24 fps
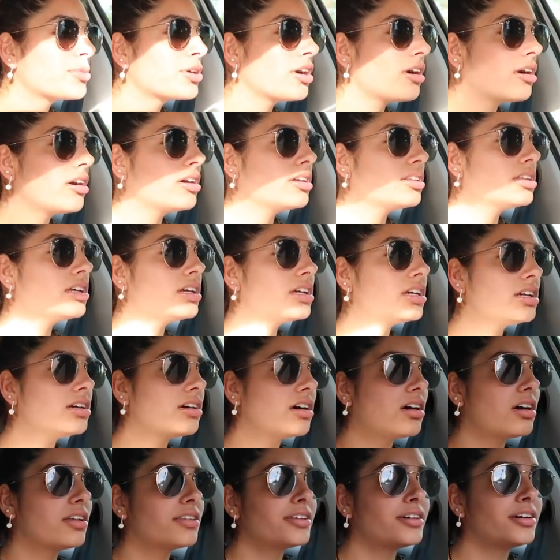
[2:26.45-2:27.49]
I'm currently
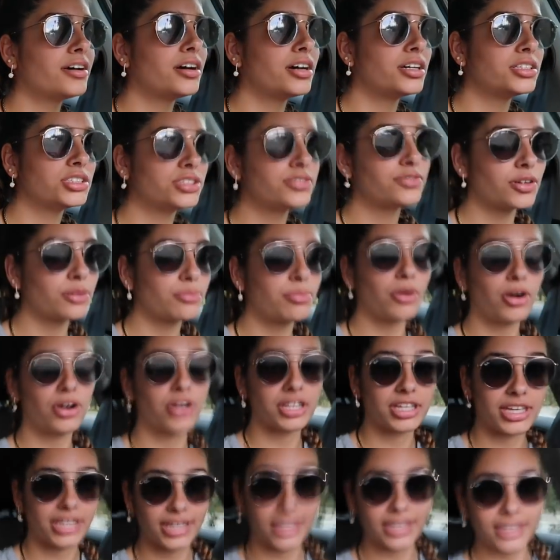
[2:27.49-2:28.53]
on the hunt for
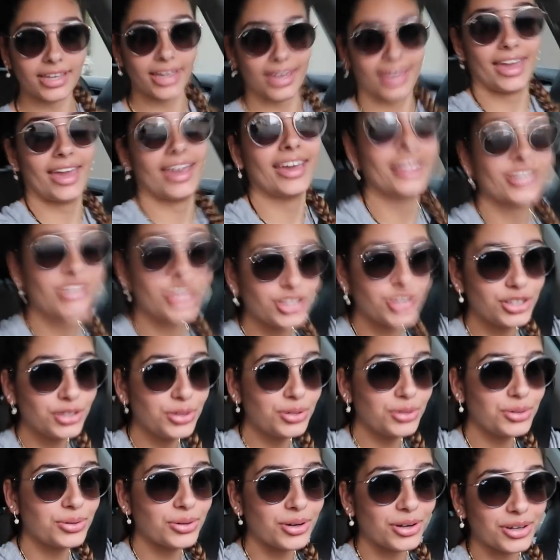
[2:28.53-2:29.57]
parking, and
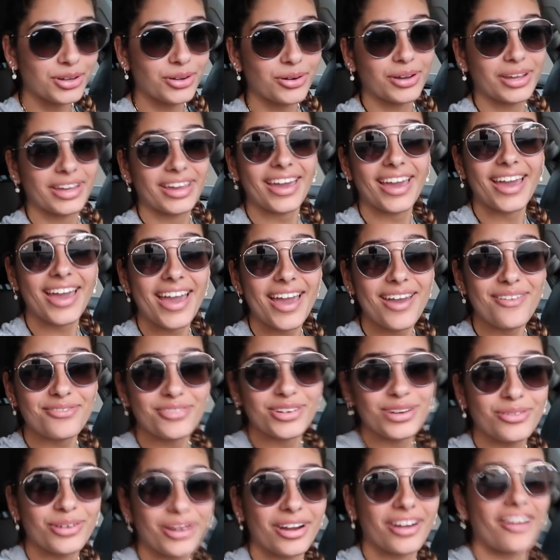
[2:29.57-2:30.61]
you are going
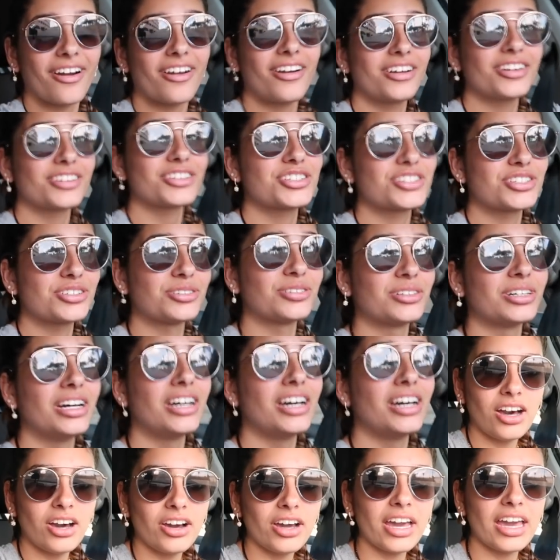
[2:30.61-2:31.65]
everywhere, aren't you?
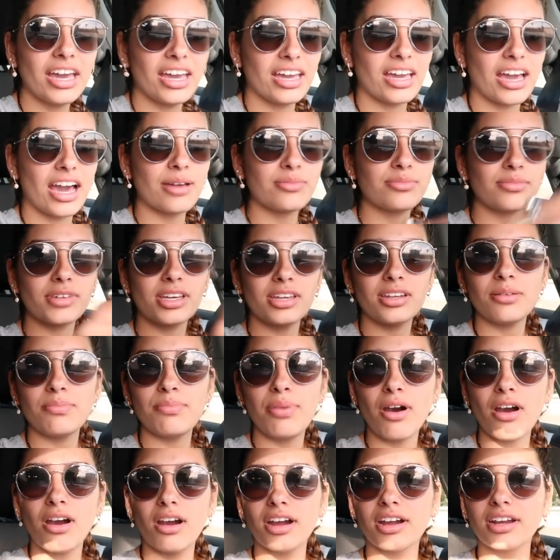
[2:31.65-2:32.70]
Okay, I'm gonna
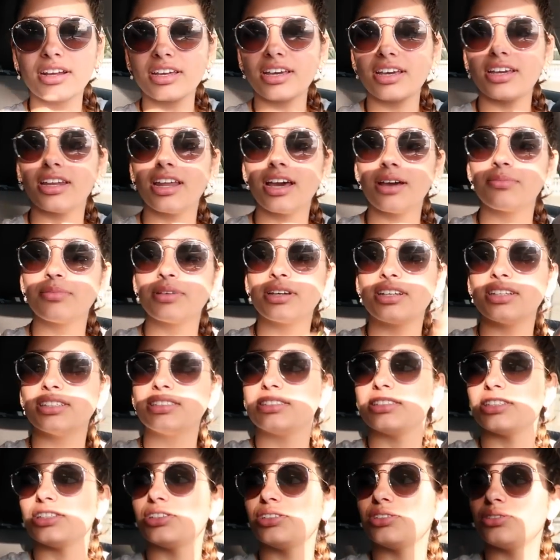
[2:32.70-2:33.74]
park and I'm gonna
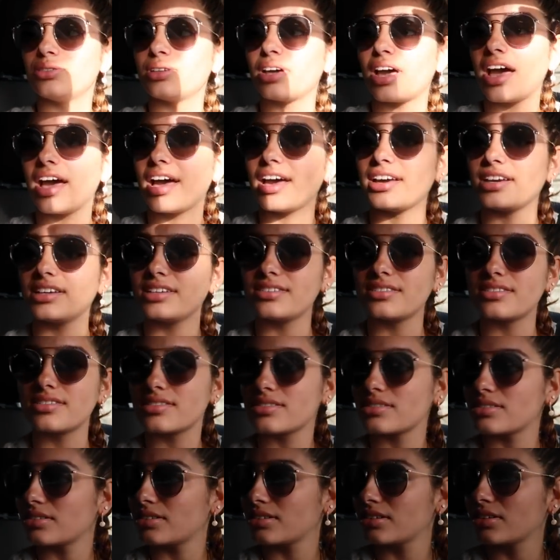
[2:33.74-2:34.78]
see you
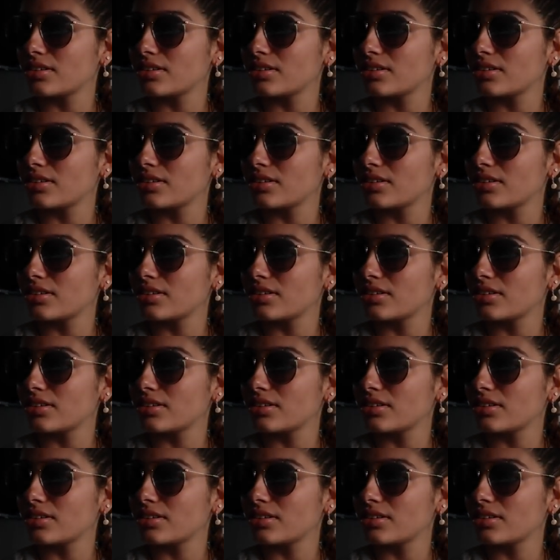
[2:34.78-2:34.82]
guys